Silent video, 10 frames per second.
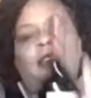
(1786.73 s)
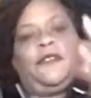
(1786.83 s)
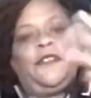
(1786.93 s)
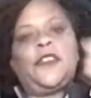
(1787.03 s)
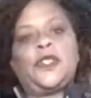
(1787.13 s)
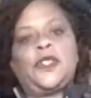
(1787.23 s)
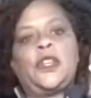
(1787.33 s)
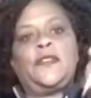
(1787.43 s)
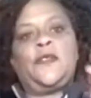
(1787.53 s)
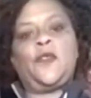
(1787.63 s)
first
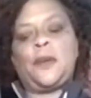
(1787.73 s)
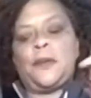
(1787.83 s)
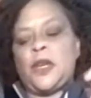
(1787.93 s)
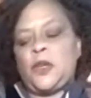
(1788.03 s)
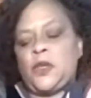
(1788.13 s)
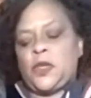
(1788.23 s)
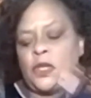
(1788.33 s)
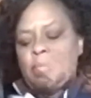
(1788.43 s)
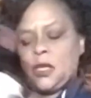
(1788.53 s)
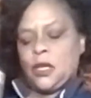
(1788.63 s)
and
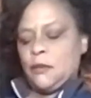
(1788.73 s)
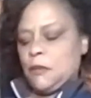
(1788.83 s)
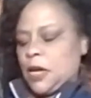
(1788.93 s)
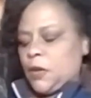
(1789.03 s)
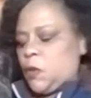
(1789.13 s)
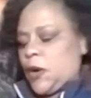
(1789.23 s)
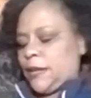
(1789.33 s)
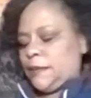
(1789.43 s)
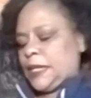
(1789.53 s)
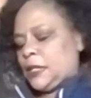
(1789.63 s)
foremost, my
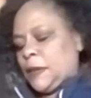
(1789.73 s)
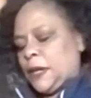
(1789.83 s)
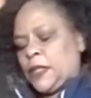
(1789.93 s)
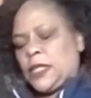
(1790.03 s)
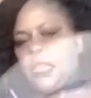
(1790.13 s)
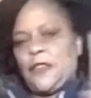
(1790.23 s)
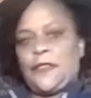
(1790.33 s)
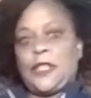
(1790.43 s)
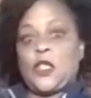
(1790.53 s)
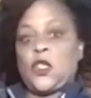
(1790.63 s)
wine-based
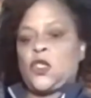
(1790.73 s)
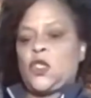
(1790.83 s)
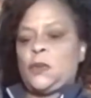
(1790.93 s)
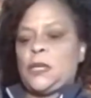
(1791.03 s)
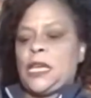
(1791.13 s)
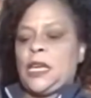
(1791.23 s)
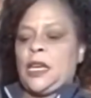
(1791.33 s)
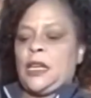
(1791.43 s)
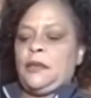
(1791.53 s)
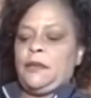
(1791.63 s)
aperitif, this
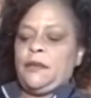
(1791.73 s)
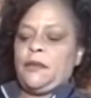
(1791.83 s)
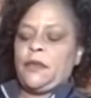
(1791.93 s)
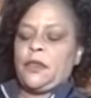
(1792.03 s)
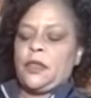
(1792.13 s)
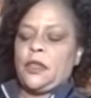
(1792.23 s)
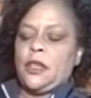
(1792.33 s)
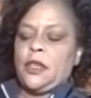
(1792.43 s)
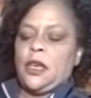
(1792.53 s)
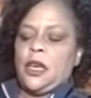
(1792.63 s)
Dubonnet,
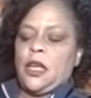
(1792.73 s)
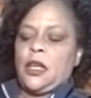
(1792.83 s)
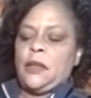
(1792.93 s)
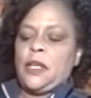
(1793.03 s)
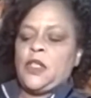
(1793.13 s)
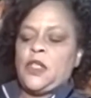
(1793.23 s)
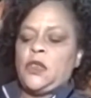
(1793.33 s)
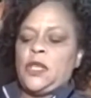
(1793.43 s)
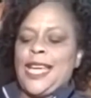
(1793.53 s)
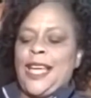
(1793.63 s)
And I'm going to
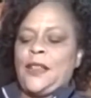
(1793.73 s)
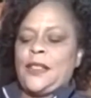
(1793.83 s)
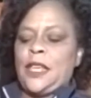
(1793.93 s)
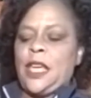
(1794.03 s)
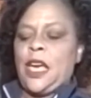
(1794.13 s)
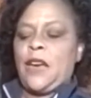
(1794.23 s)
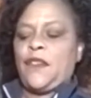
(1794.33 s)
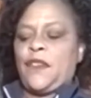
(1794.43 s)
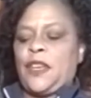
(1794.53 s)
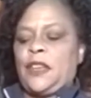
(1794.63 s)
do 1.5 ounces
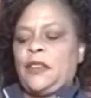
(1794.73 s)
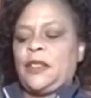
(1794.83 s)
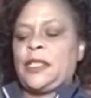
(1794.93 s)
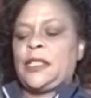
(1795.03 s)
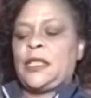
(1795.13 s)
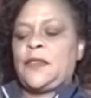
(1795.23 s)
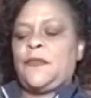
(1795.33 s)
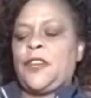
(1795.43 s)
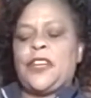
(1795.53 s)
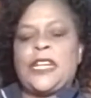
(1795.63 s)
of it. This is a
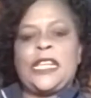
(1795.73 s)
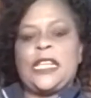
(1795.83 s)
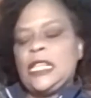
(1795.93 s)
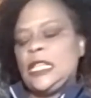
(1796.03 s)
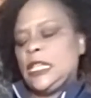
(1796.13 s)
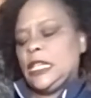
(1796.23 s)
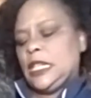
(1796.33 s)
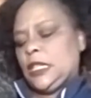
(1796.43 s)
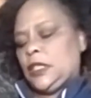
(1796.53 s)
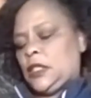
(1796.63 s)
very
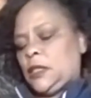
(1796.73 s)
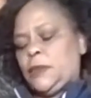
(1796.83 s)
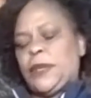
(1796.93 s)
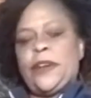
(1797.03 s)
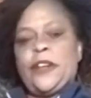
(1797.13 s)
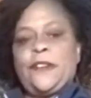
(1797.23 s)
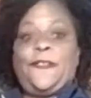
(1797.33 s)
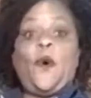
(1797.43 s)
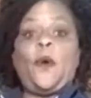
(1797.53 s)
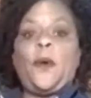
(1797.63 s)

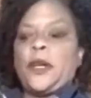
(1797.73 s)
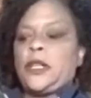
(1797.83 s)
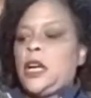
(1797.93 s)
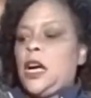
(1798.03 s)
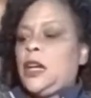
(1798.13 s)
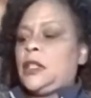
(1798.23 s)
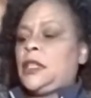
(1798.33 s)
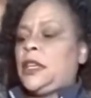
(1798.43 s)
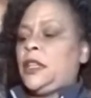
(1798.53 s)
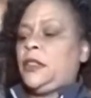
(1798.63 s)
spirit-forward
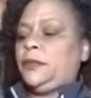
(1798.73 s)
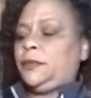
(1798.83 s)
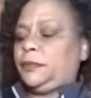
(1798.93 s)
cocktail.